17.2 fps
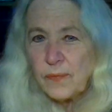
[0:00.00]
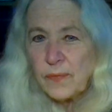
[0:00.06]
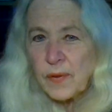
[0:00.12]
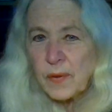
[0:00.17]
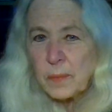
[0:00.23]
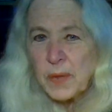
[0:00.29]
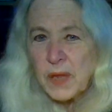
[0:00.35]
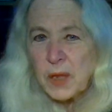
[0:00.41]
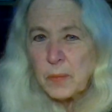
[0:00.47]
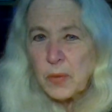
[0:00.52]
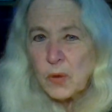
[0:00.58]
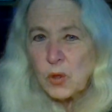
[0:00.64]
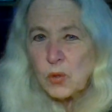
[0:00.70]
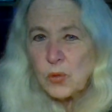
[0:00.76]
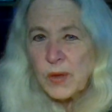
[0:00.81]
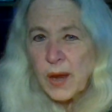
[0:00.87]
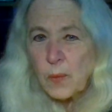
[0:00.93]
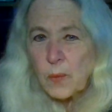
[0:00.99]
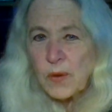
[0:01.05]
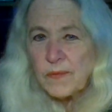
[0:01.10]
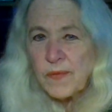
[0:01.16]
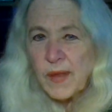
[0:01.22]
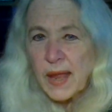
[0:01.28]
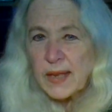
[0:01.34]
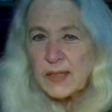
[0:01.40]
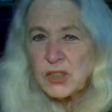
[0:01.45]
the people who get
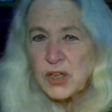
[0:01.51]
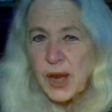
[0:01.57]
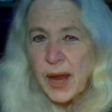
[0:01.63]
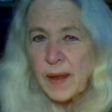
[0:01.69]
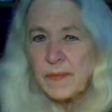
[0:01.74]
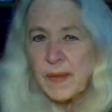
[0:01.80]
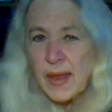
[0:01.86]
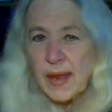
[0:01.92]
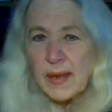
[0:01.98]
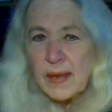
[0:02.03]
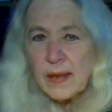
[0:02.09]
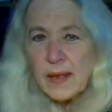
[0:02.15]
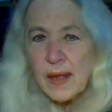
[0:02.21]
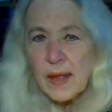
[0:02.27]
revenge, and they